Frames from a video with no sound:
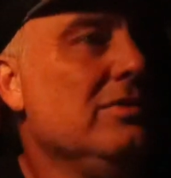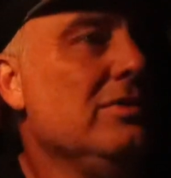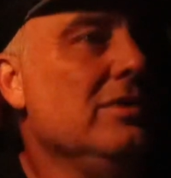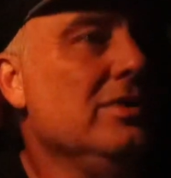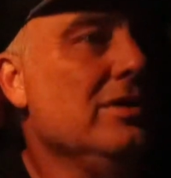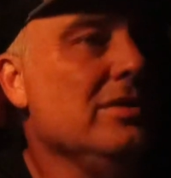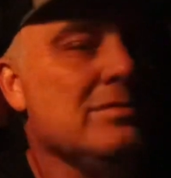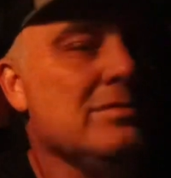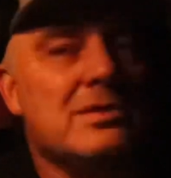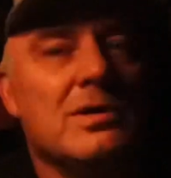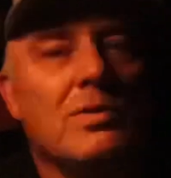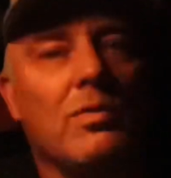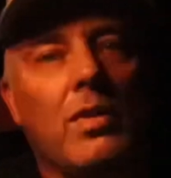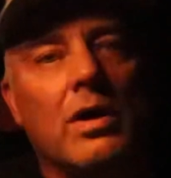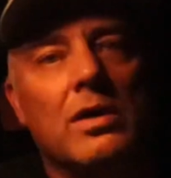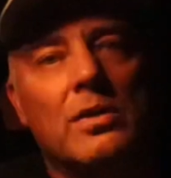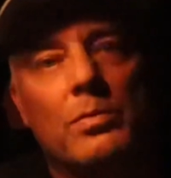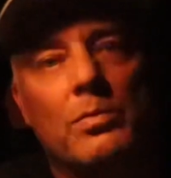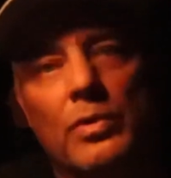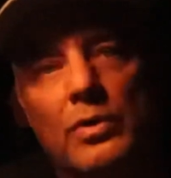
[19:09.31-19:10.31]
good is they're
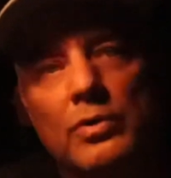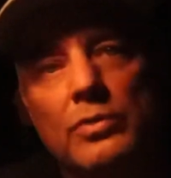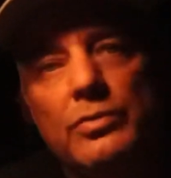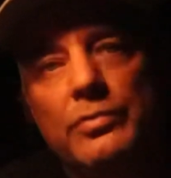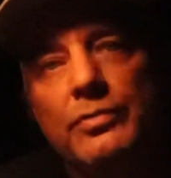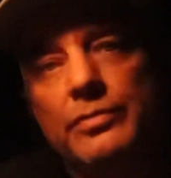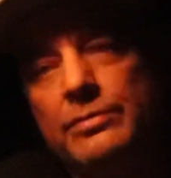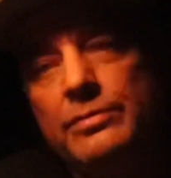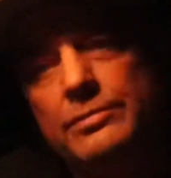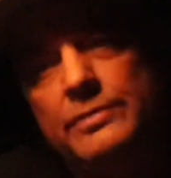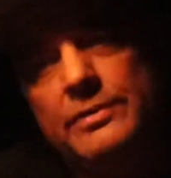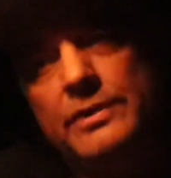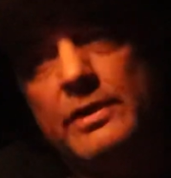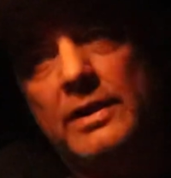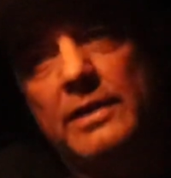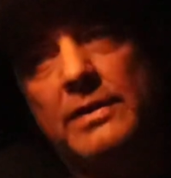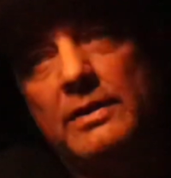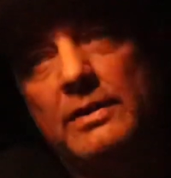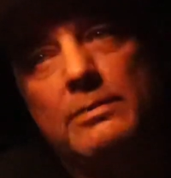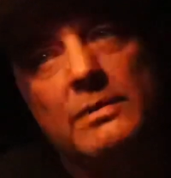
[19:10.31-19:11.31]
waterproof.
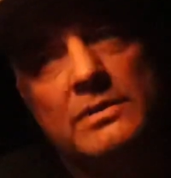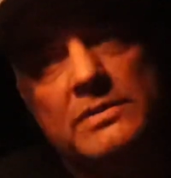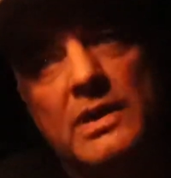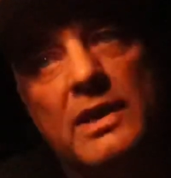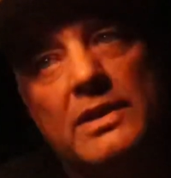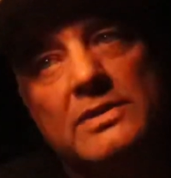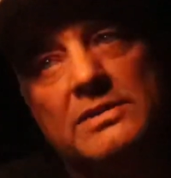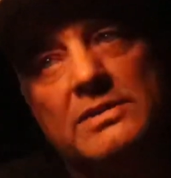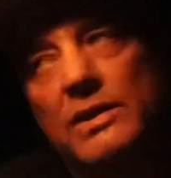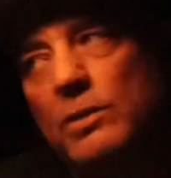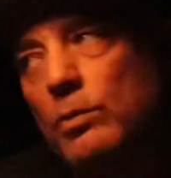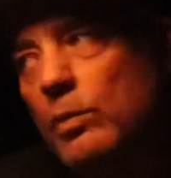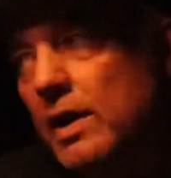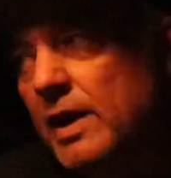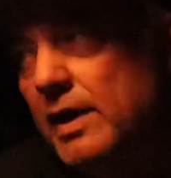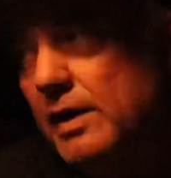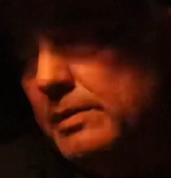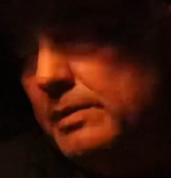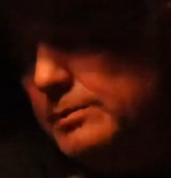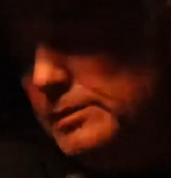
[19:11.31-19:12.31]
My socks ain't
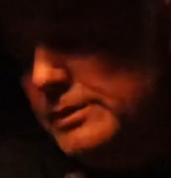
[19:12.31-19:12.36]
wet.